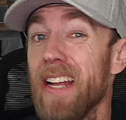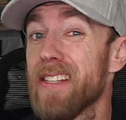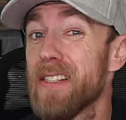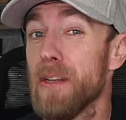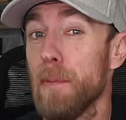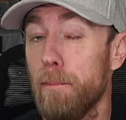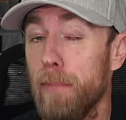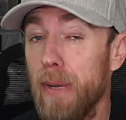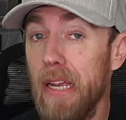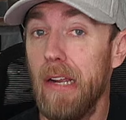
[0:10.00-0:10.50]

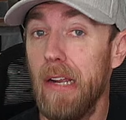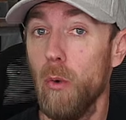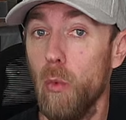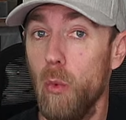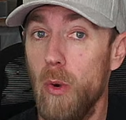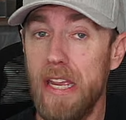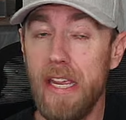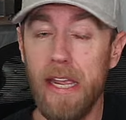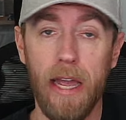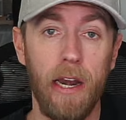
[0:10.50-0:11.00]
a big
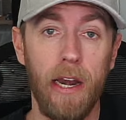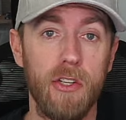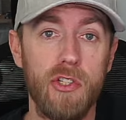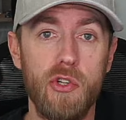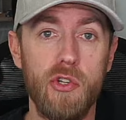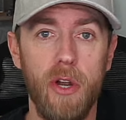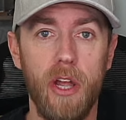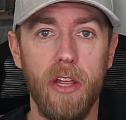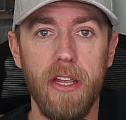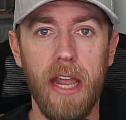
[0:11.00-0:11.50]
week in
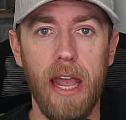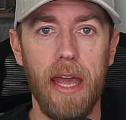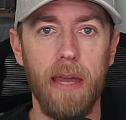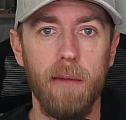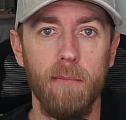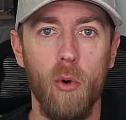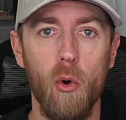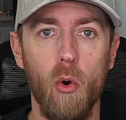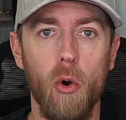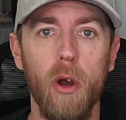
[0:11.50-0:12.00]
Australia
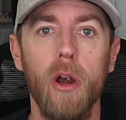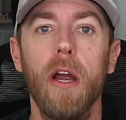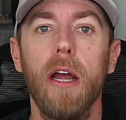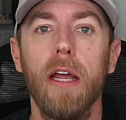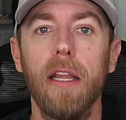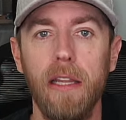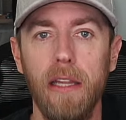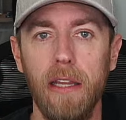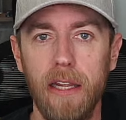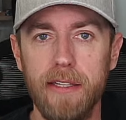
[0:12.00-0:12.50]
and more.
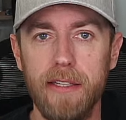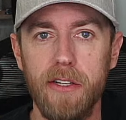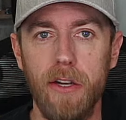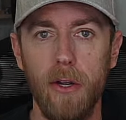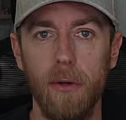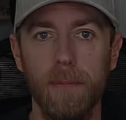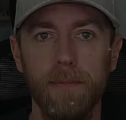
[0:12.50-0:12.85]
Let's go.